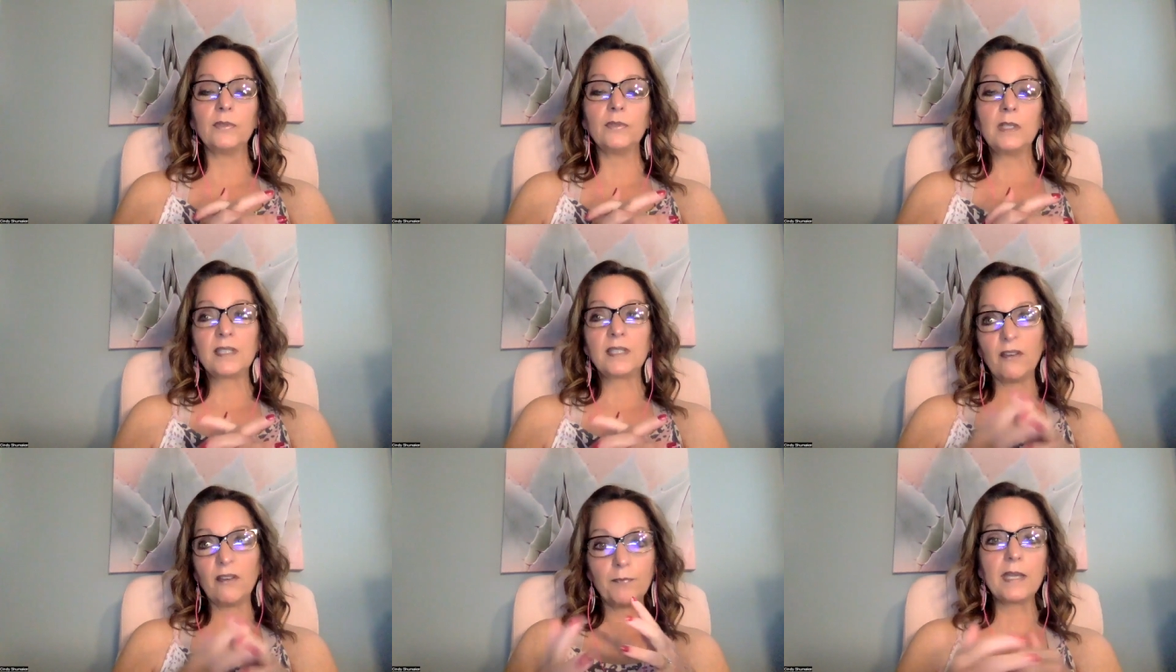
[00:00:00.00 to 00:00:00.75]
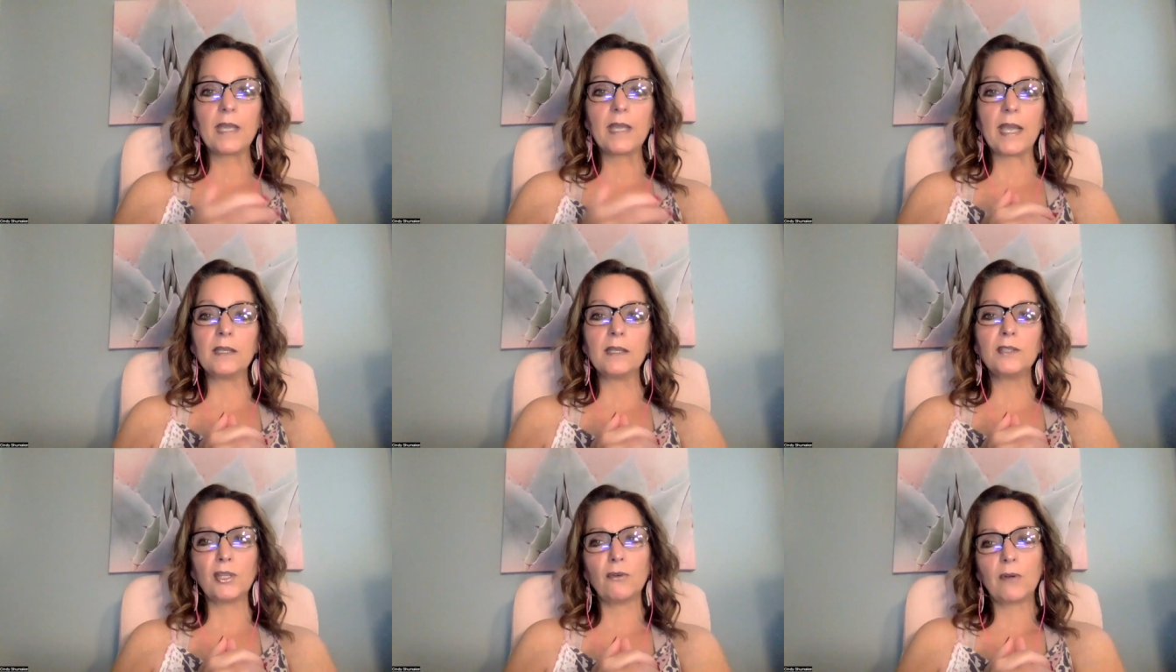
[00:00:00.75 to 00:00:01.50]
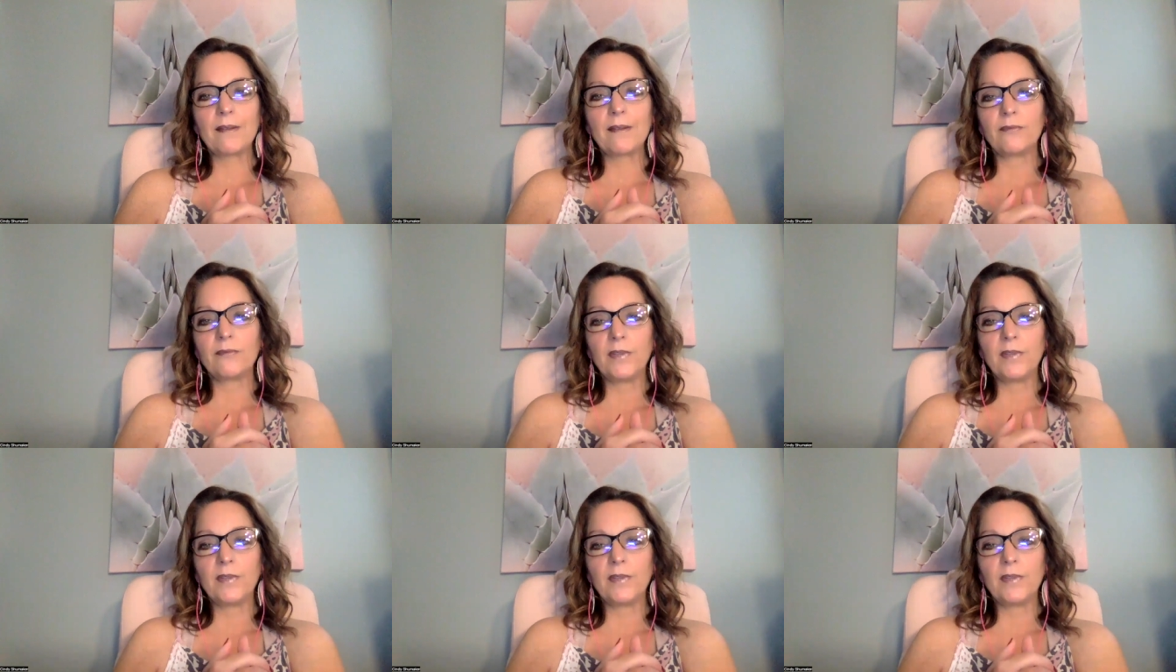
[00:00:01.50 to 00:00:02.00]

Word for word: self-medicated so you don't have to feel